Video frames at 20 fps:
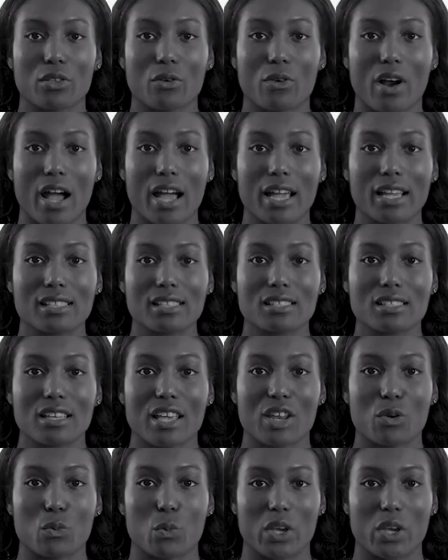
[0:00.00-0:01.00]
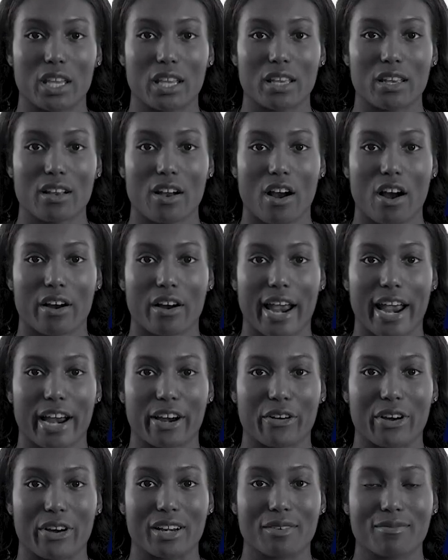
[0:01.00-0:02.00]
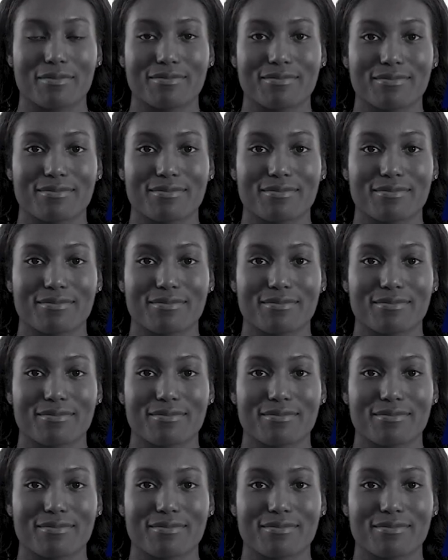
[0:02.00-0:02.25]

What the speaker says: on the rise, and we are Akron.